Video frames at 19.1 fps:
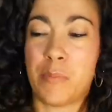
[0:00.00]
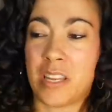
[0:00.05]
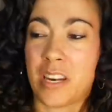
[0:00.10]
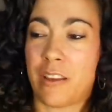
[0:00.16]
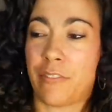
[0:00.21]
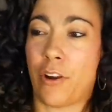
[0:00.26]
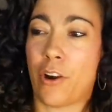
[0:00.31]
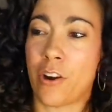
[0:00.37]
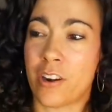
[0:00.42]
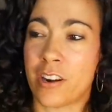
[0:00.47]
mean,
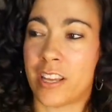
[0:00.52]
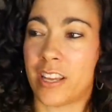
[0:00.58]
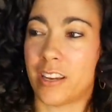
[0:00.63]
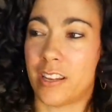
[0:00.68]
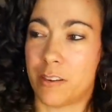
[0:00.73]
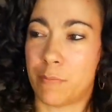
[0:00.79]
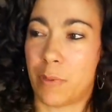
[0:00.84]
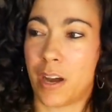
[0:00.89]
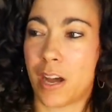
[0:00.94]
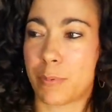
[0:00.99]
I've heard it
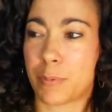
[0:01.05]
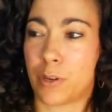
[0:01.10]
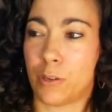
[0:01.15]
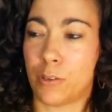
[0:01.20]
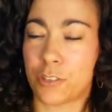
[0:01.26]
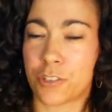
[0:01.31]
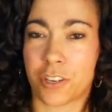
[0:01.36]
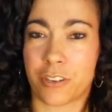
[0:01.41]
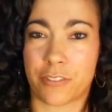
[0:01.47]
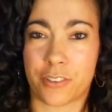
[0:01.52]
in pop
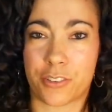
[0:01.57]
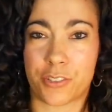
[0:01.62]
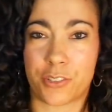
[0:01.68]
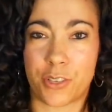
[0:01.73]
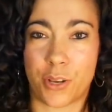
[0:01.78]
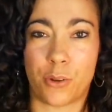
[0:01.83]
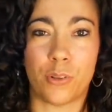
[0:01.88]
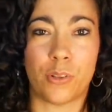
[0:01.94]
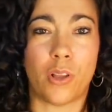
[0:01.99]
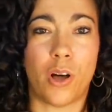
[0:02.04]
culture for
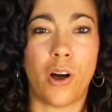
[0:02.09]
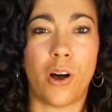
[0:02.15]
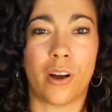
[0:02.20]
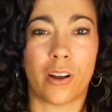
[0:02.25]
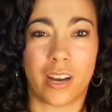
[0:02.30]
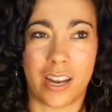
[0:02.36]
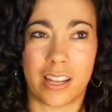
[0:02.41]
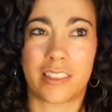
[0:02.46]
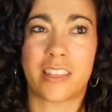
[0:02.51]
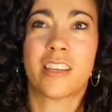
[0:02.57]
so
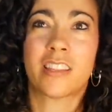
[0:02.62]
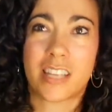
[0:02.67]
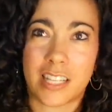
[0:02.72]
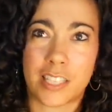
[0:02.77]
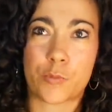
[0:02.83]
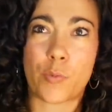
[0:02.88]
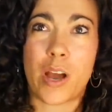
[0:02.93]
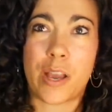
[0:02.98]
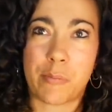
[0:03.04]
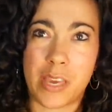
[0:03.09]
long, and I think
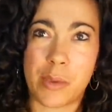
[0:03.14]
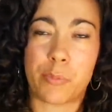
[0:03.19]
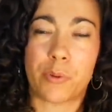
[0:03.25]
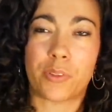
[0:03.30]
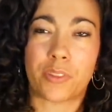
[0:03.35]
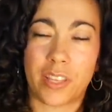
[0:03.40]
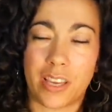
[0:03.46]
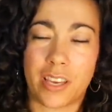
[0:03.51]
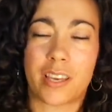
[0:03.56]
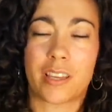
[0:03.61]
that's why
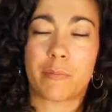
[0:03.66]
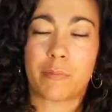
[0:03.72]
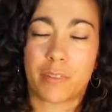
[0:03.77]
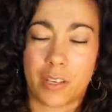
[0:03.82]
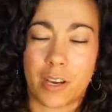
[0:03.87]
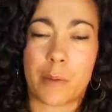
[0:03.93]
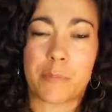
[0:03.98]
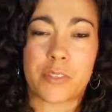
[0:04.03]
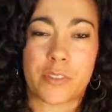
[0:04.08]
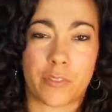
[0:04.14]
people think
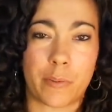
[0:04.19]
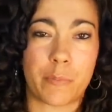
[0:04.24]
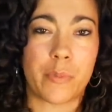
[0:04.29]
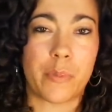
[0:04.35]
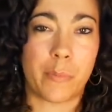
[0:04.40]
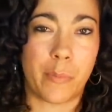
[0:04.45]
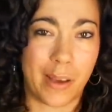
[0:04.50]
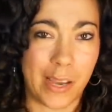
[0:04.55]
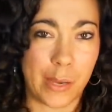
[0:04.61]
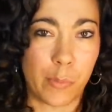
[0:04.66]
it comes from
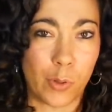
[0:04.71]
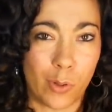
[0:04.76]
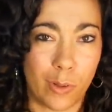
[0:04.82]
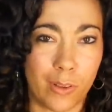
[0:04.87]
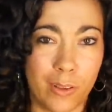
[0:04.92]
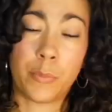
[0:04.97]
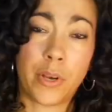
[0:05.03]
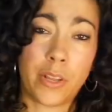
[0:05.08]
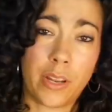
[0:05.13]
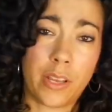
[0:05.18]
the
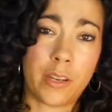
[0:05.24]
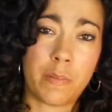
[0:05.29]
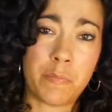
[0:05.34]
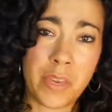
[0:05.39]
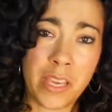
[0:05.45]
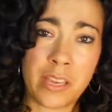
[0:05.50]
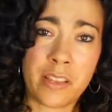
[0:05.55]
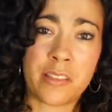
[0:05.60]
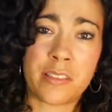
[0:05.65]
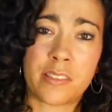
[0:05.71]
Bible. But it
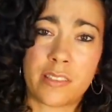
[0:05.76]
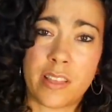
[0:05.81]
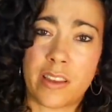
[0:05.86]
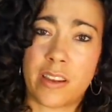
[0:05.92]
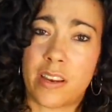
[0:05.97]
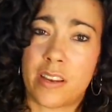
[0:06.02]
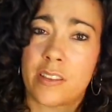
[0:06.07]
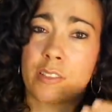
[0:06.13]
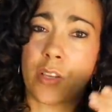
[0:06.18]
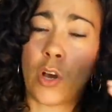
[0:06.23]
means that
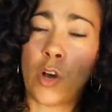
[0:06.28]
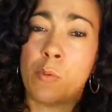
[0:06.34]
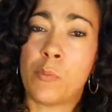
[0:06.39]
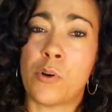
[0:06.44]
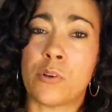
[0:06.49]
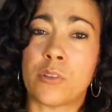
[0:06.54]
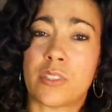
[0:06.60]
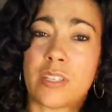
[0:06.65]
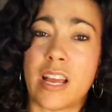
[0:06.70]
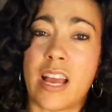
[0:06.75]
it is
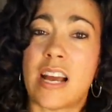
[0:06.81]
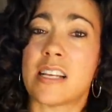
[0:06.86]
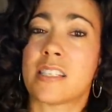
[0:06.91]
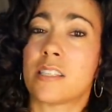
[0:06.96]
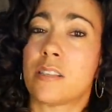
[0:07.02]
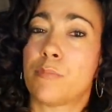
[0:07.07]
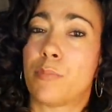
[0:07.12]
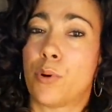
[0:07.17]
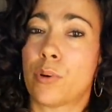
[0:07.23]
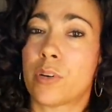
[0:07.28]
almost as
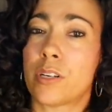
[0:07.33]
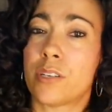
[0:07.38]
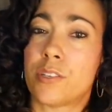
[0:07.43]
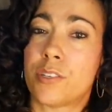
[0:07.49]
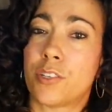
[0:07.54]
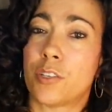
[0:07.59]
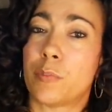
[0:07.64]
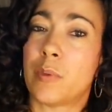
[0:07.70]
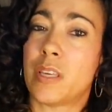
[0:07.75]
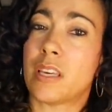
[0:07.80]
important
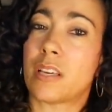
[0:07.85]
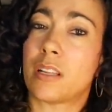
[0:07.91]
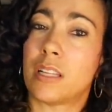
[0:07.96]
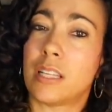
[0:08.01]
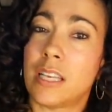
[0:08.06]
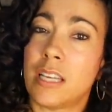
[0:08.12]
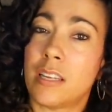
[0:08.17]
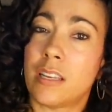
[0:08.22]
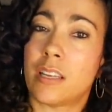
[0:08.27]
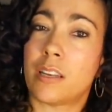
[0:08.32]
to be
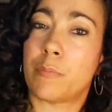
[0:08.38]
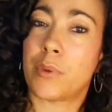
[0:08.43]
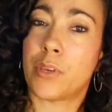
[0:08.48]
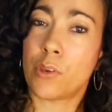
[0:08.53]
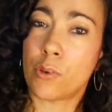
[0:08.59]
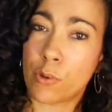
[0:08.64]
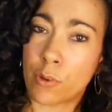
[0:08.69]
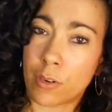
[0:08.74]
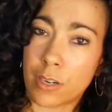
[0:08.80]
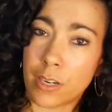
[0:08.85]
clean and
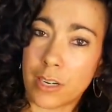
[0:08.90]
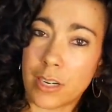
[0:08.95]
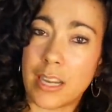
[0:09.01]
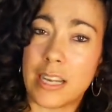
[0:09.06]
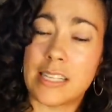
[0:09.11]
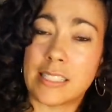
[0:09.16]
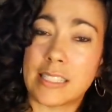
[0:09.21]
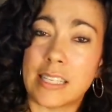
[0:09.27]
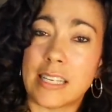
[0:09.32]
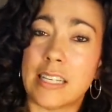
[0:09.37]
pure
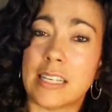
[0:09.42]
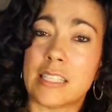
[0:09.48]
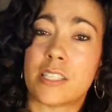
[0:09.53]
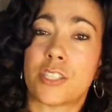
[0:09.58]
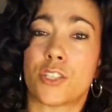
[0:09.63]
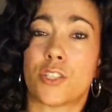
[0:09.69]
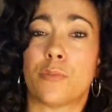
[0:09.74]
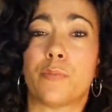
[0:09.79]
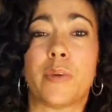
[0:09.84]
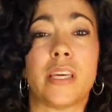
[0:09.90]
as it
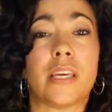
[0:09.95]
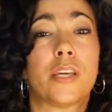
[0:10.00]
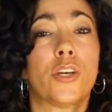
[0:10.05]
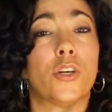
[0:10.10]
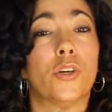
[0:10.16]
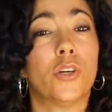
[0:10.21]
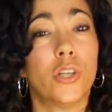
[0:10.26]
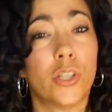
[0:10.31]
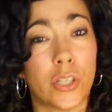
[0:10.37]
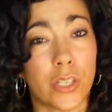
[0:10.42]
is to be
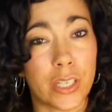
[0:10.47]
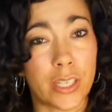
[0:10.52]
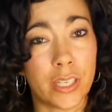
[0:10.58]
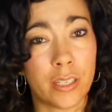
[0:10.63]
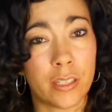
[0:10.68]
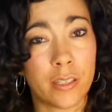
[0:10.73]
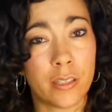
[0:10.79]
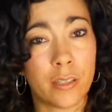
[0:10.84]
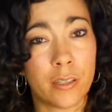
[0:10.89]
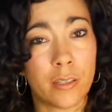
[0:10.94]
good,